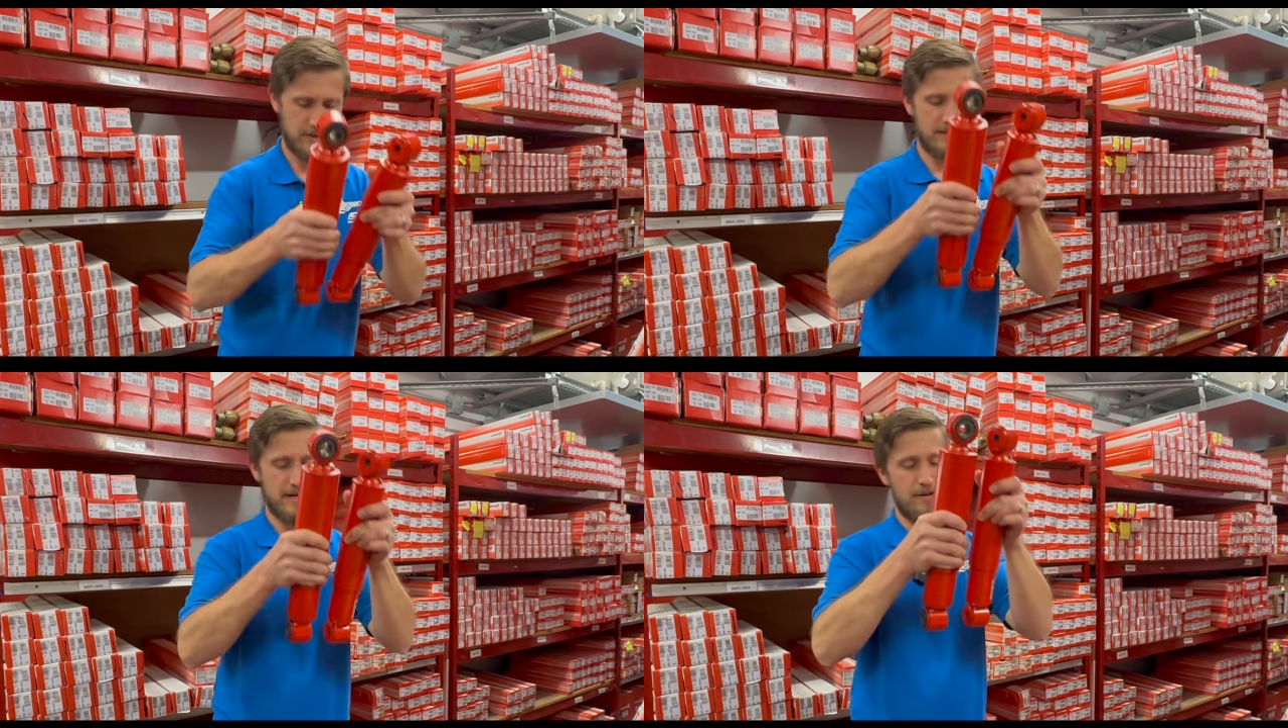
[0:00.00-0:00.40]

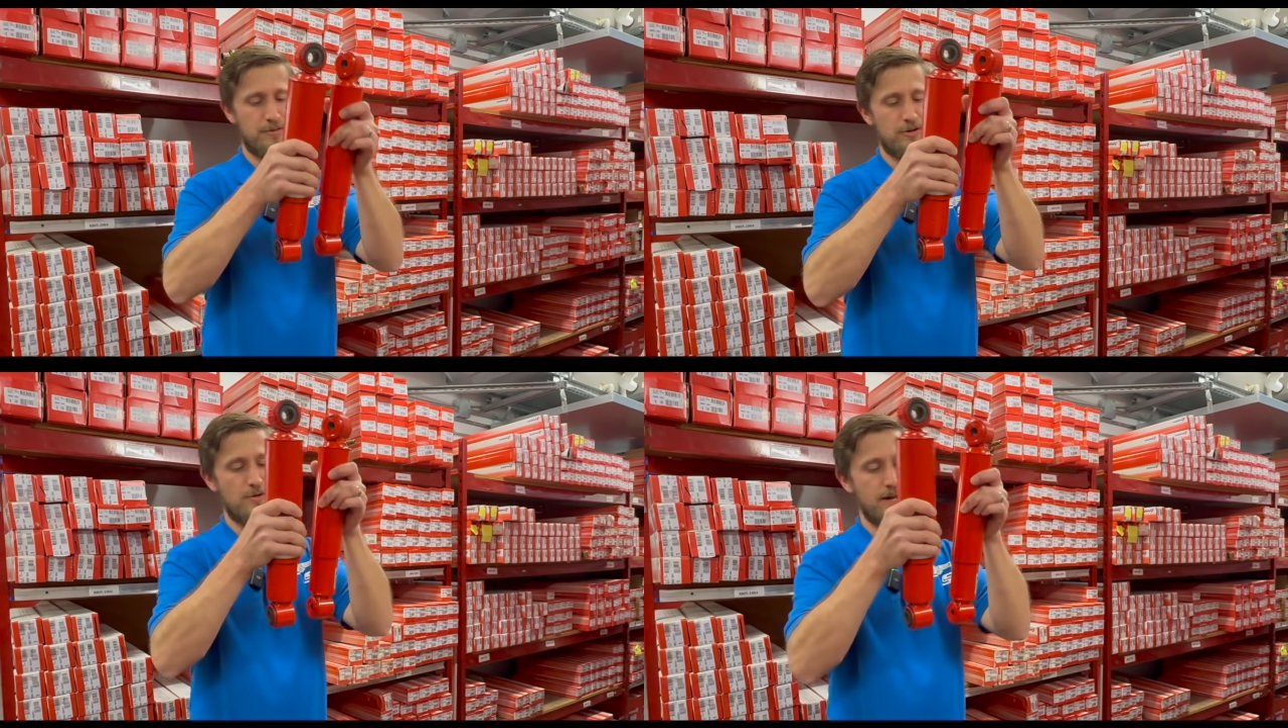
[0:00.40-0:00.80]

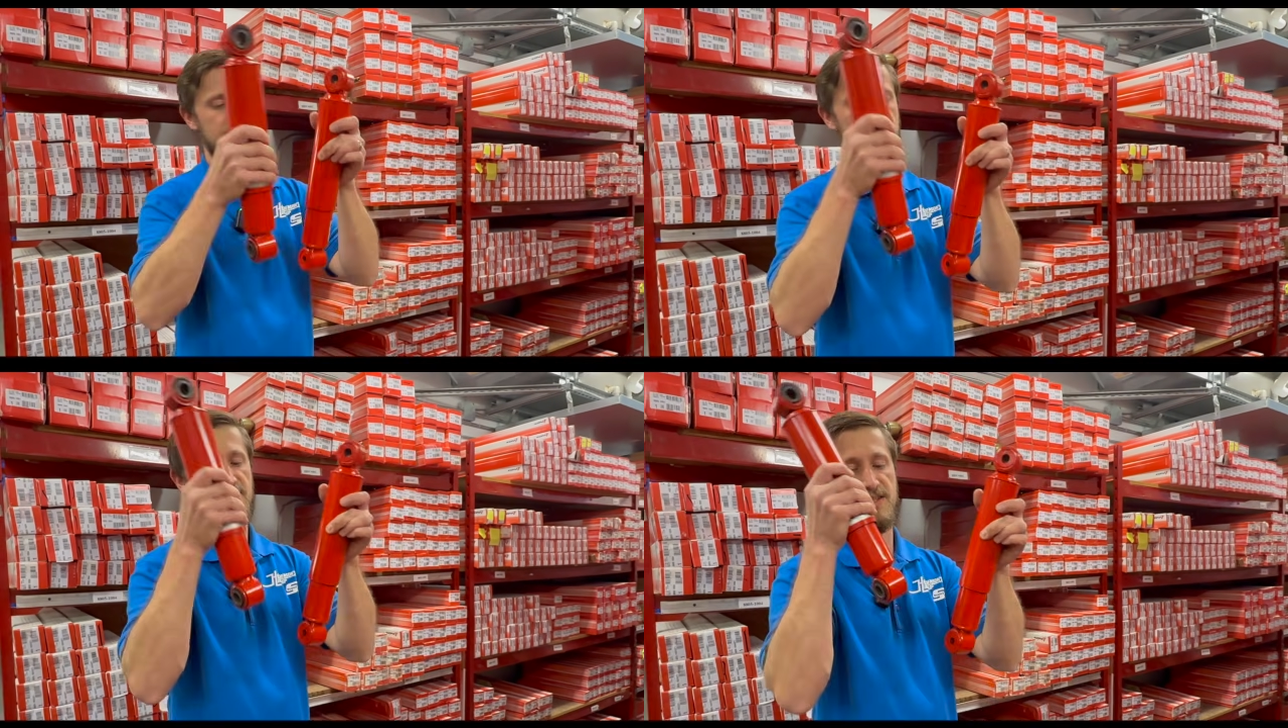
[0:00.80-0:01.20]
diameter
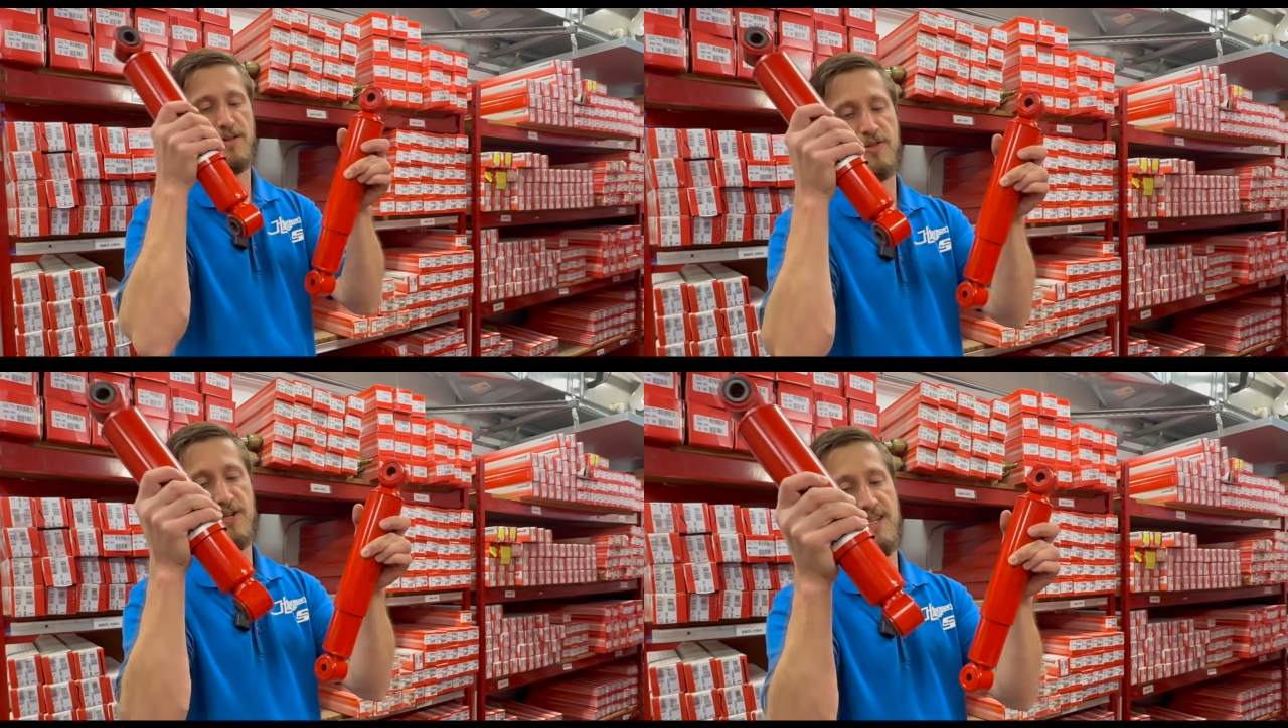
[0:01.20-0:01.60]
wise. This is a
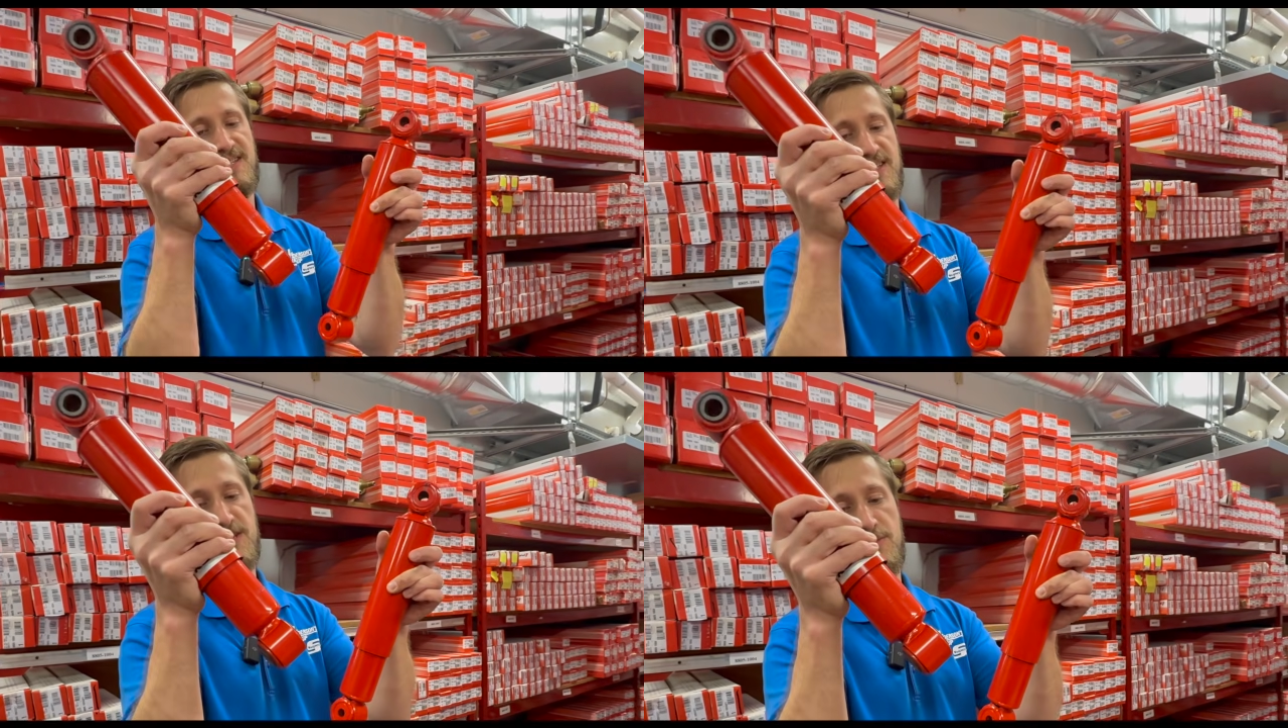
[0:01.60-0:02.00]

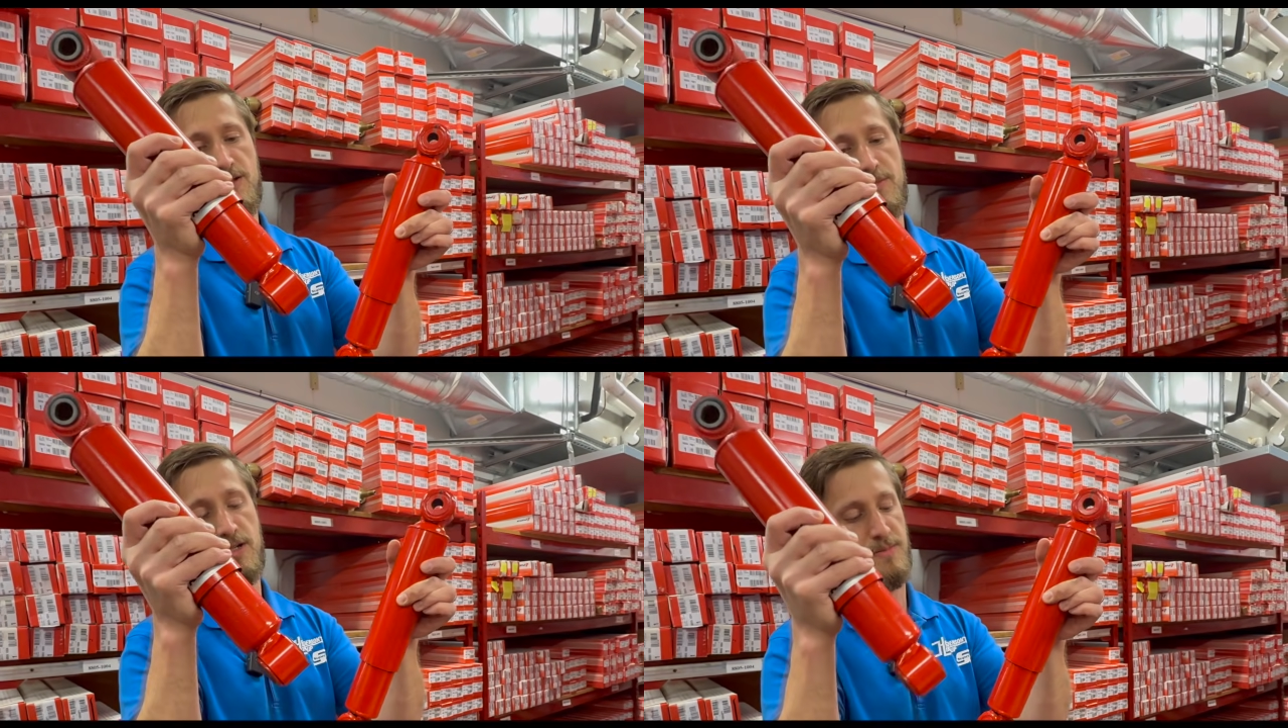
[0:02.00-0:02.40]
36
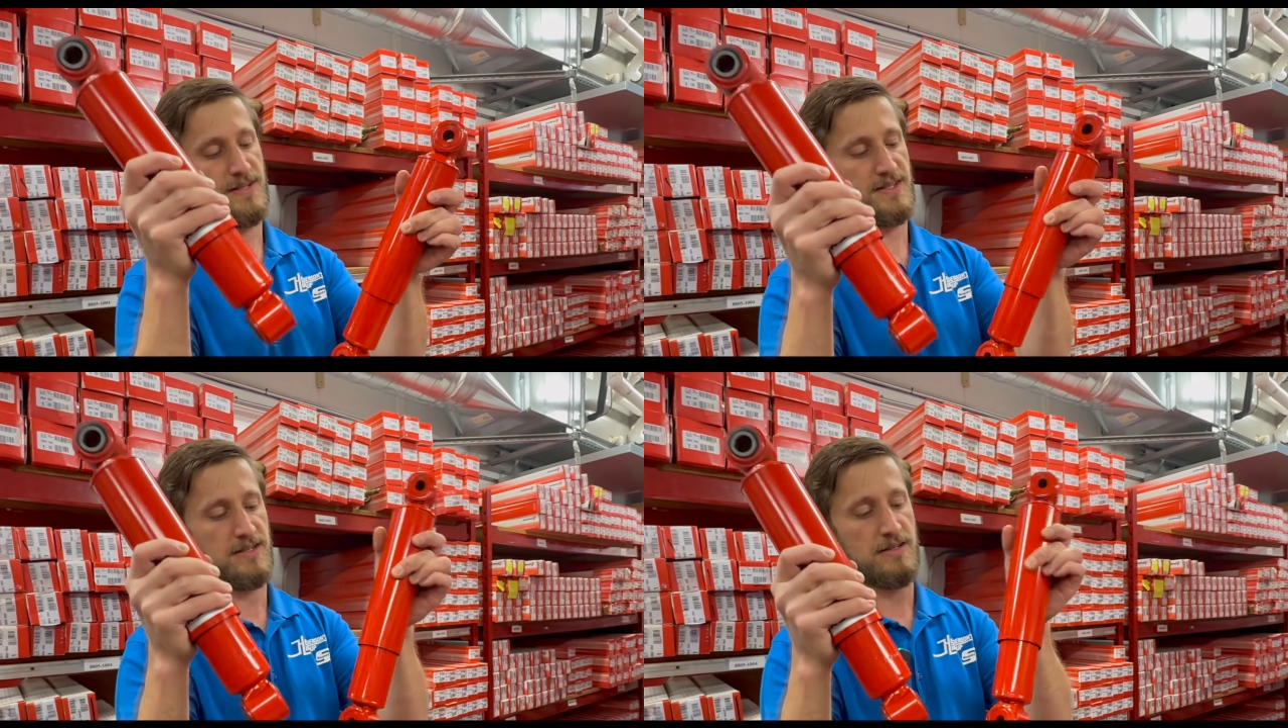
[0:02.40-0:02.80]
millimeter
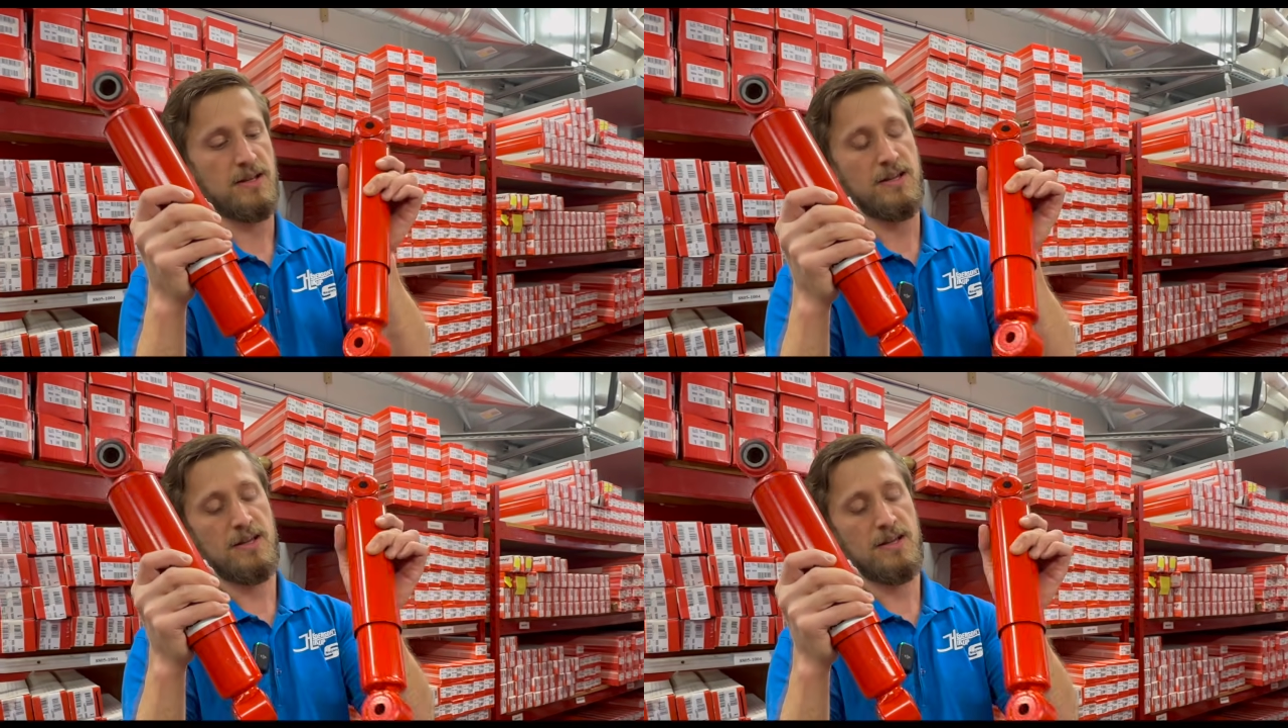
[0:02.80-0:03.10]
piston.